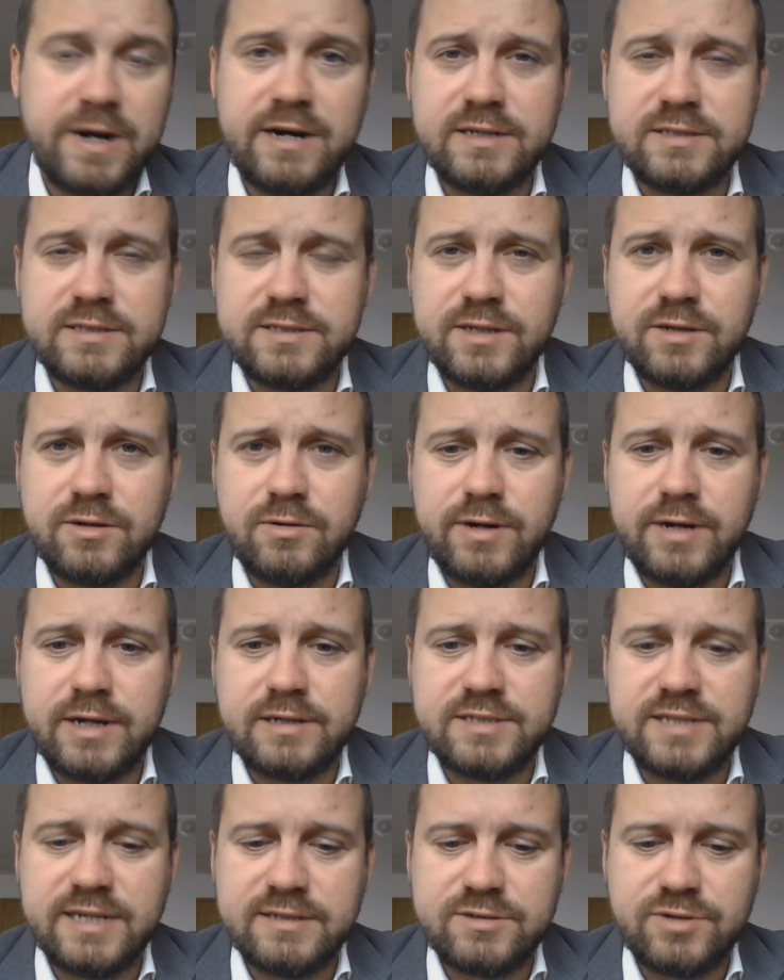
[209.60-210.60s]
whereas
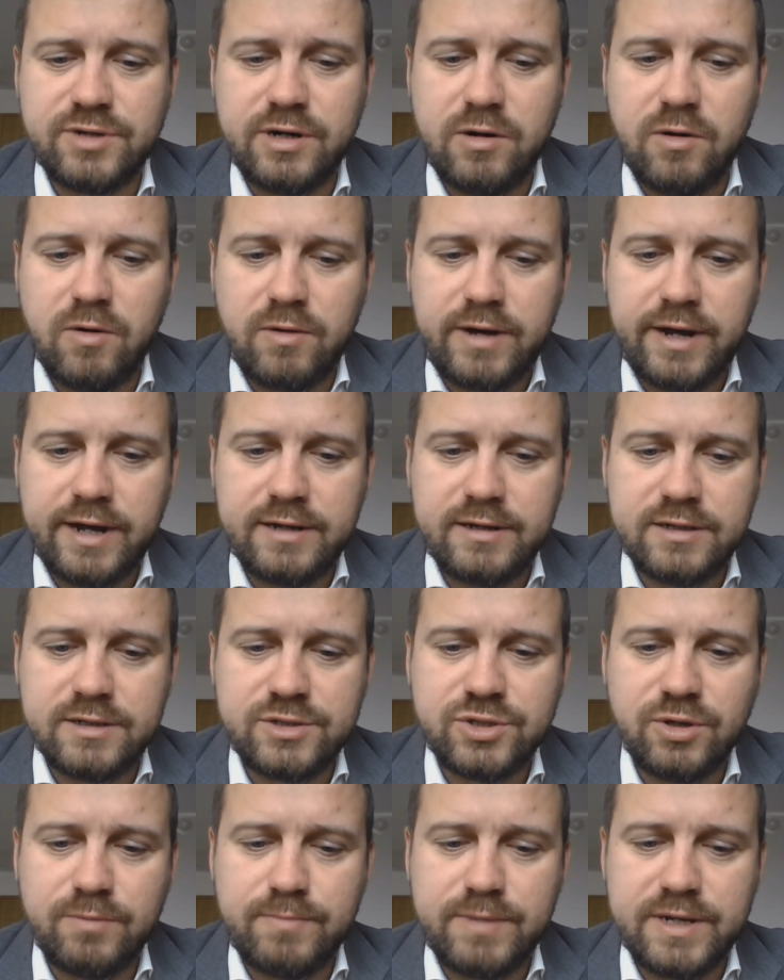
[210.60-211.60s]
in centrally
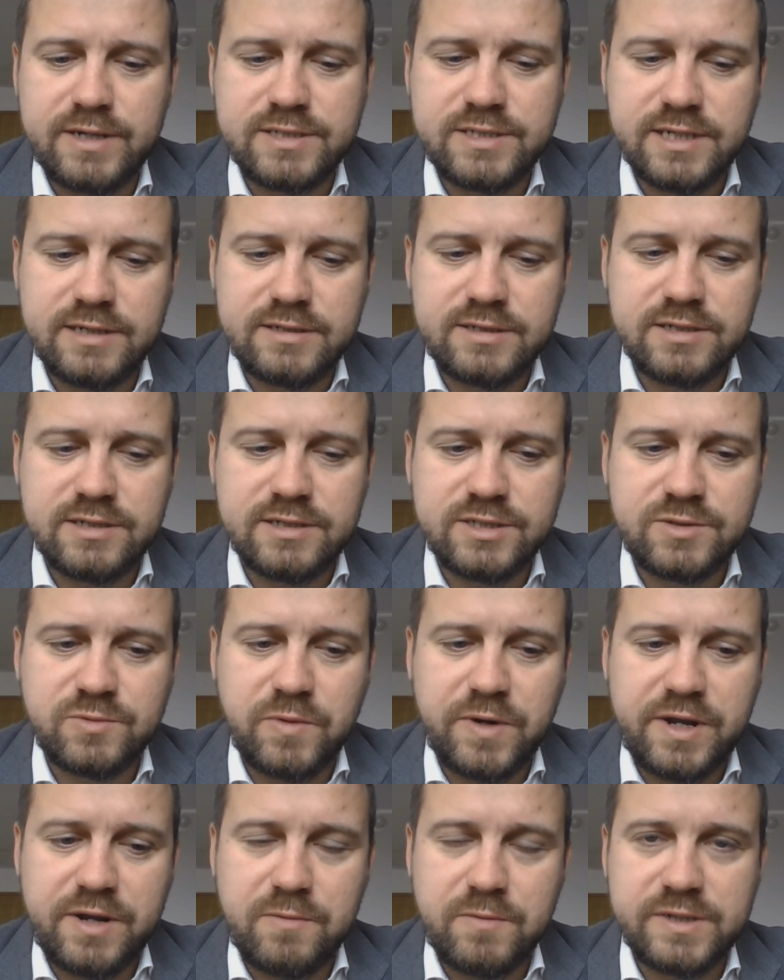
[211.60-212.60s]
located shopping
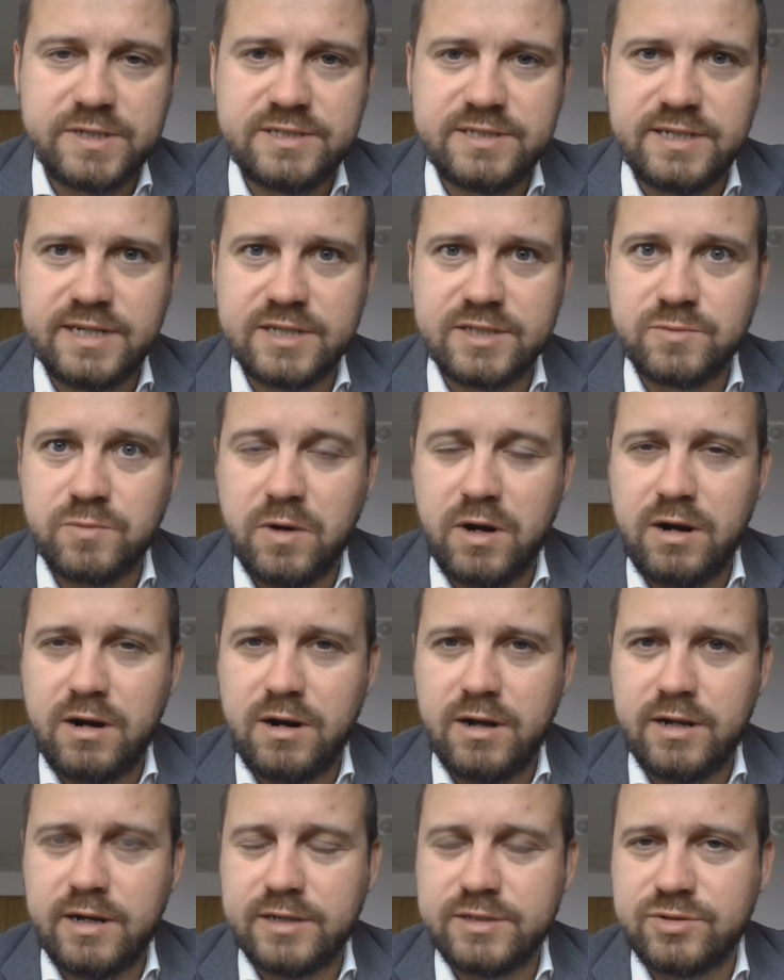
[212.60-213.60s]
centers we see as
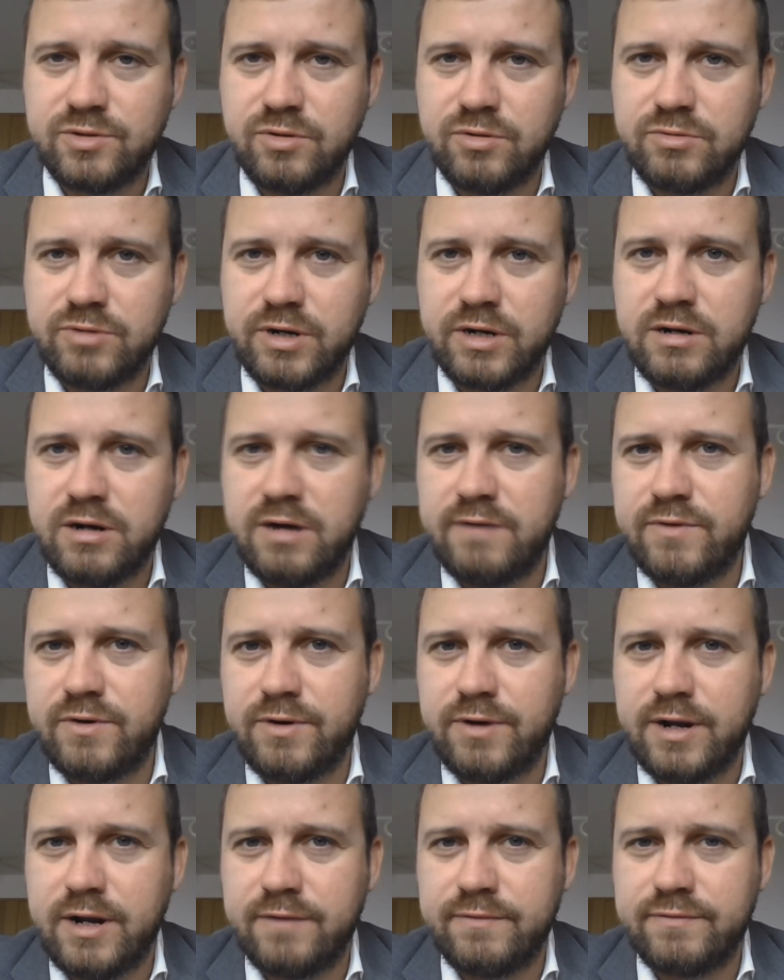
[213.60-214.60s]
well a strong
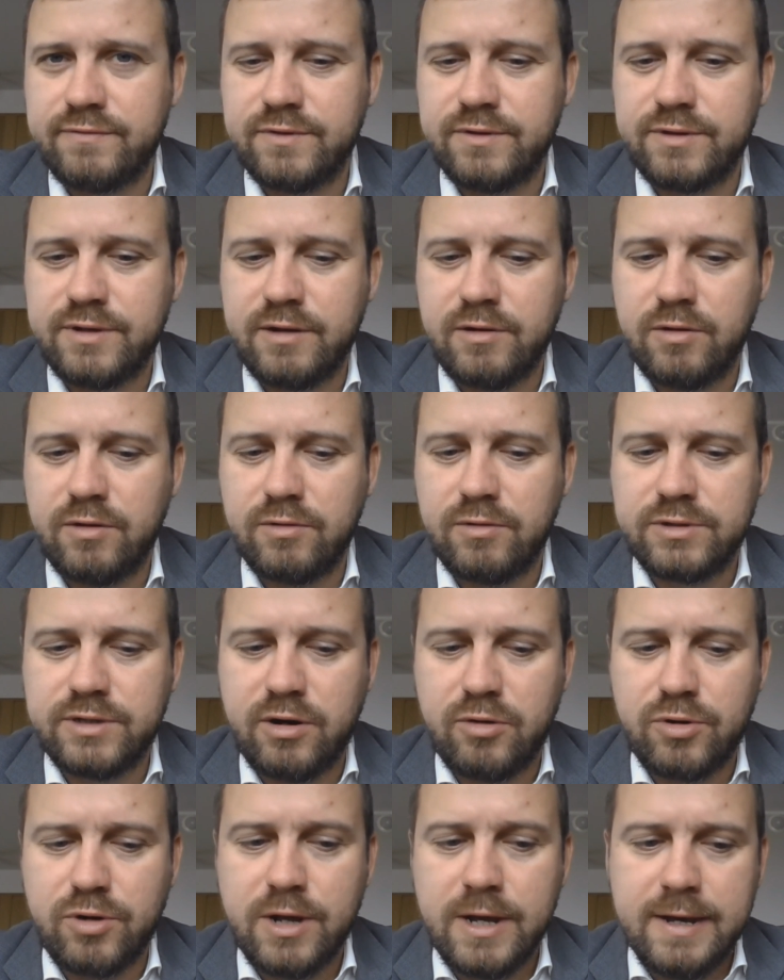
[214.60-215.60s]
recovery after the
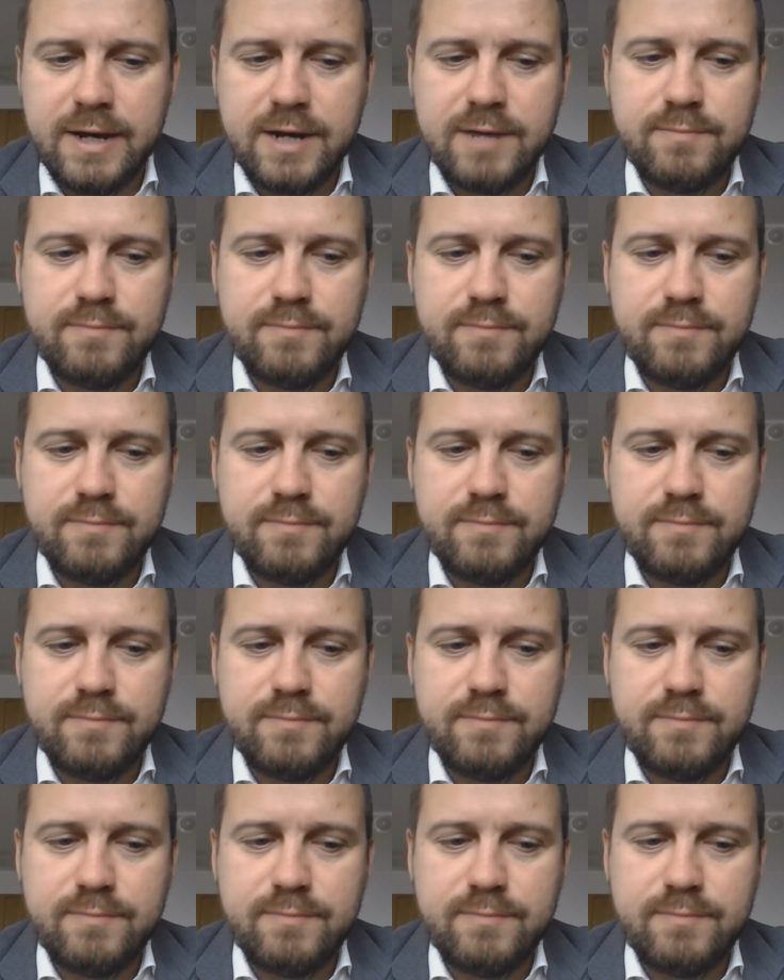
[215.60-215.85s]
lockdown,